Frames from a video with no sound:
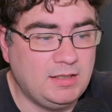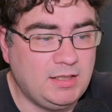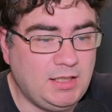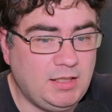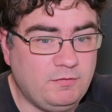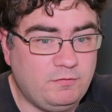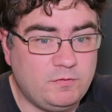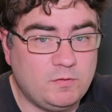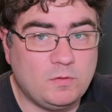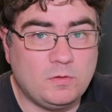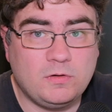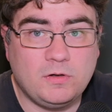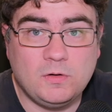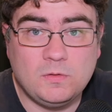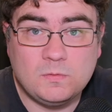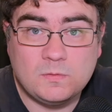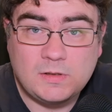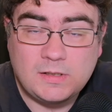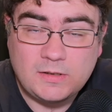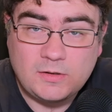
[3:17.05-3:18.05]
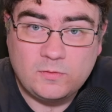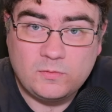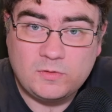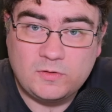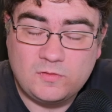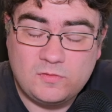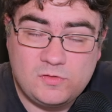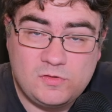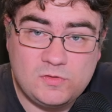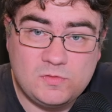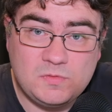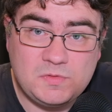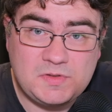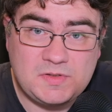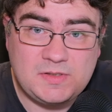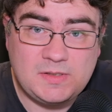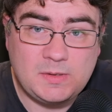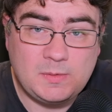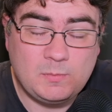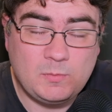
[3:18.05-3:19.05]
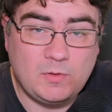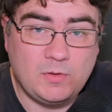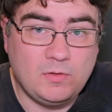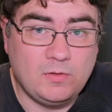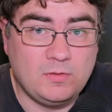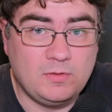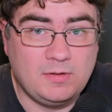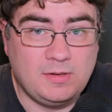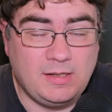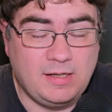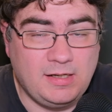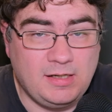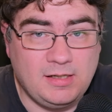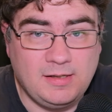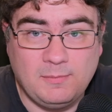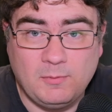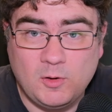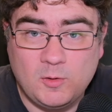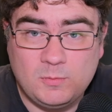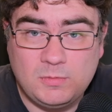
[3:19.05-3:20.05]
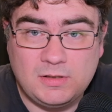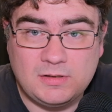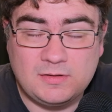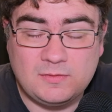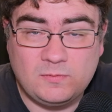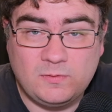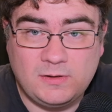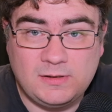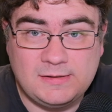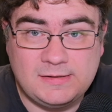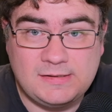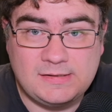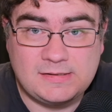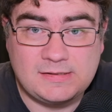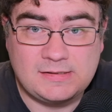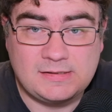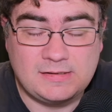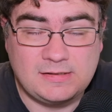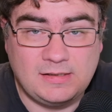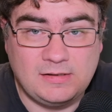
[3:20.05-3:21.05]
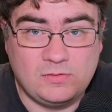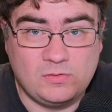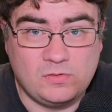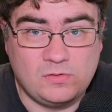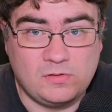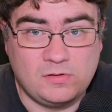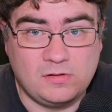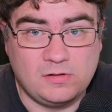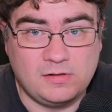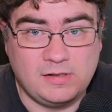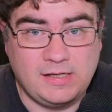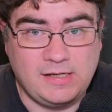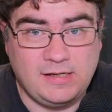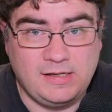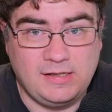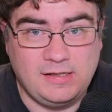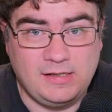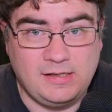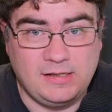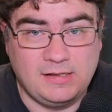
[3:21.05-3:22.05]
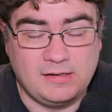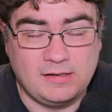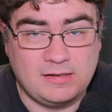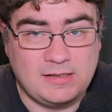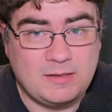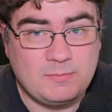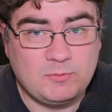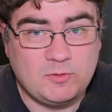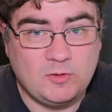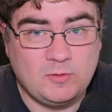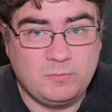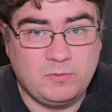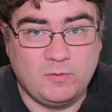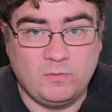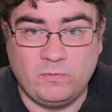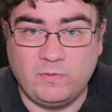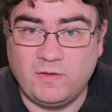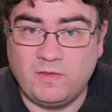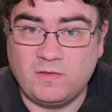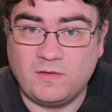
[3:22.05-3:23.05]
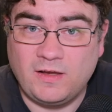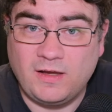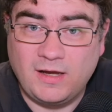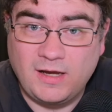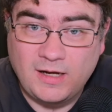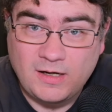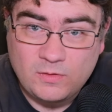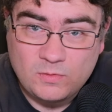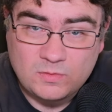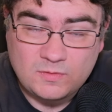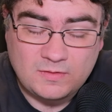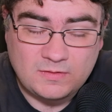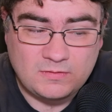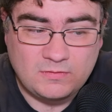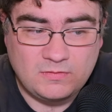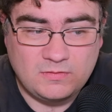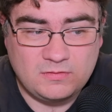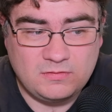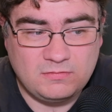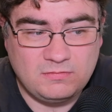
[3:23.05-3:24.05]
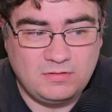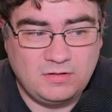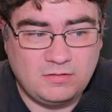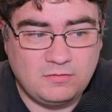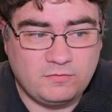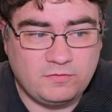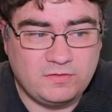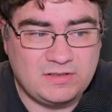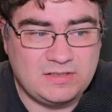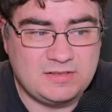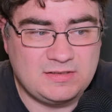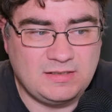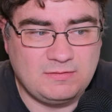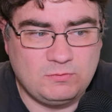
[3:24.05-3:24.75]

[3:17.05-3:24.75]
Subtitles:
If you're only going to use them on a mobile device or a laptop without an audio interface,